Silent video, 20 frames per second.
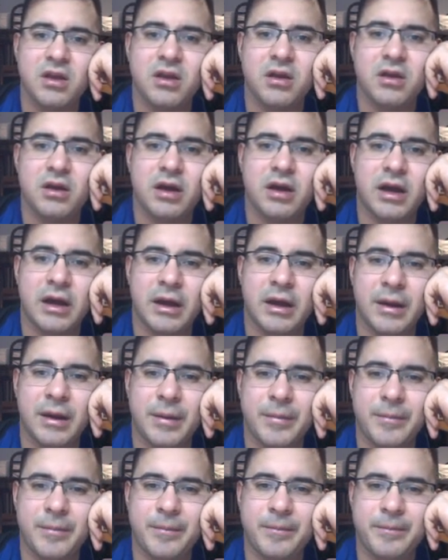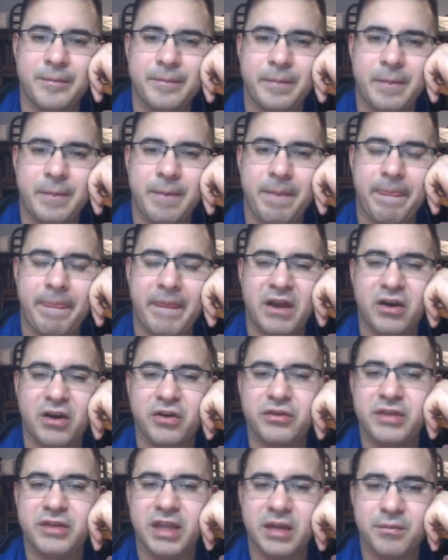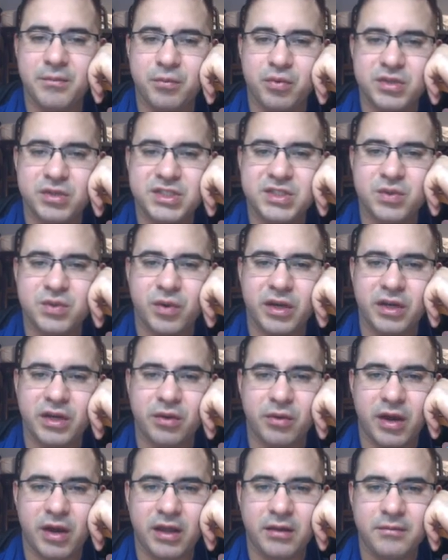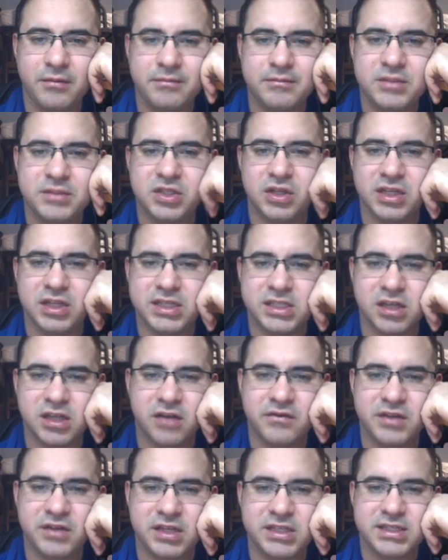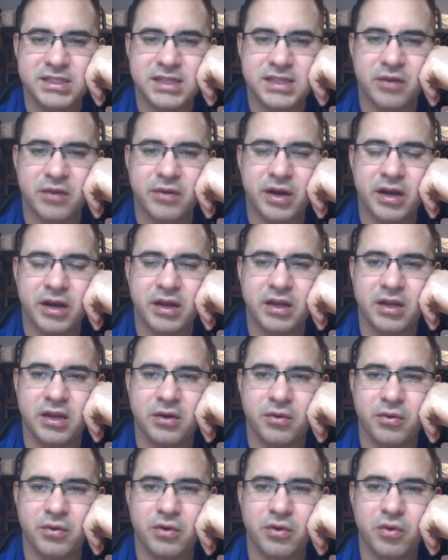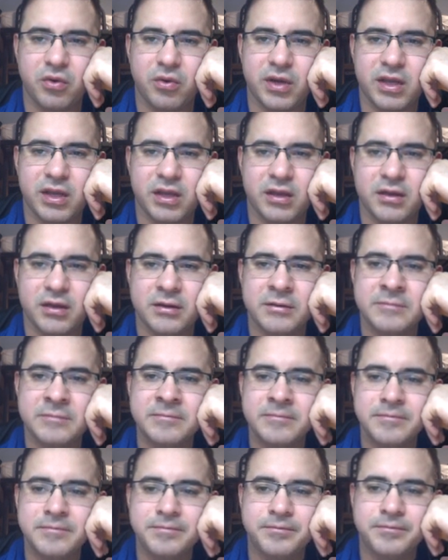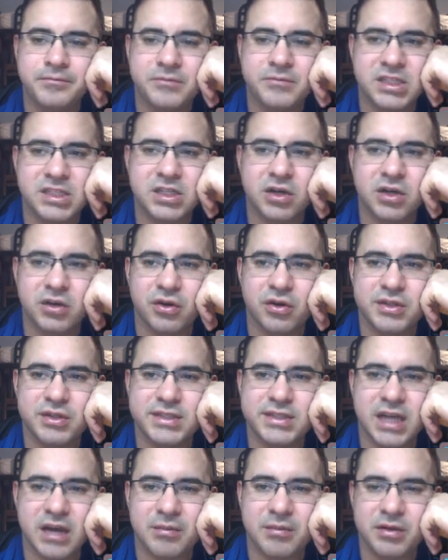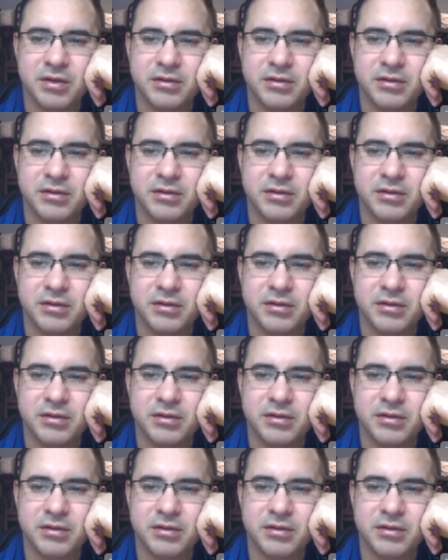And our dip was 20, right? So let's solve this side right here real quick. Let's go to the top.